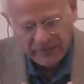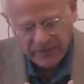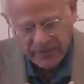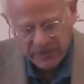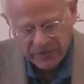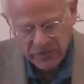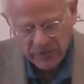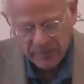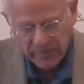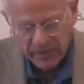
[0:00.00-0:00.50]
of
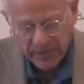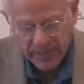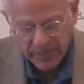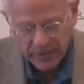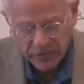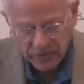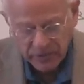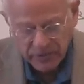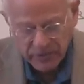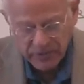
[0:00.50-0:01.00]

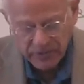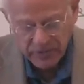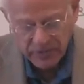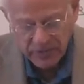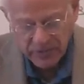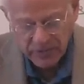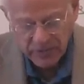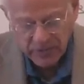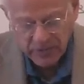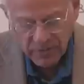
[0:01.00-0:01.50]

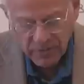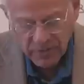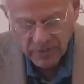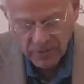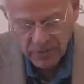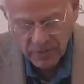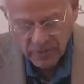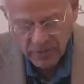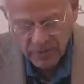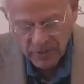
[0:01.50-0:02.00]
determinations
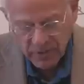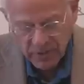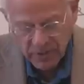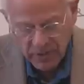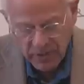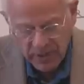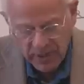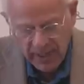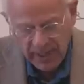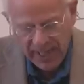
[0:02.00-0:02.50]

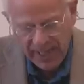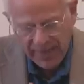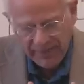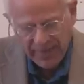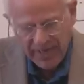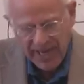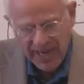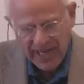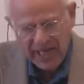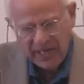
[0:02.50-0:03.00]

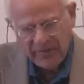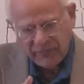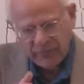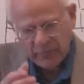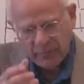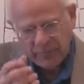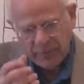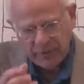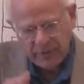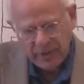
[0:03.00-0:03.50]
emanating
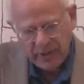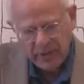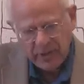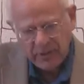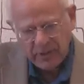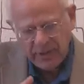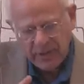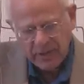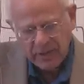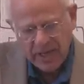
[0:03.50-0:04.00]
from
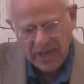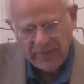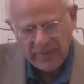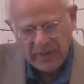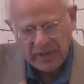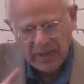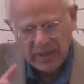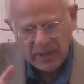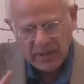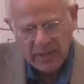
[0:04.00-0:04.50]
political,
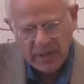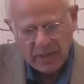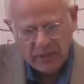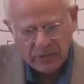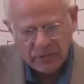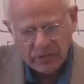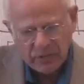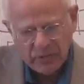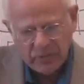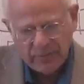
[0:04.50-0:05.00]
economic, and
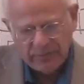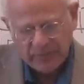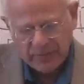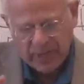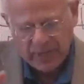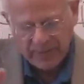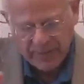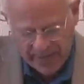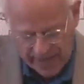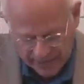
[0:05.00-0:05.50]
cultural
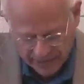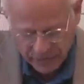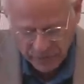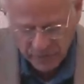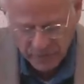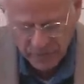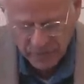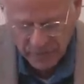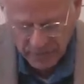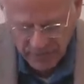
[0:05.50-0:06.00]
and
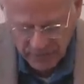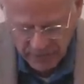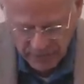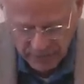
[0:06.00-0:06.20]
natural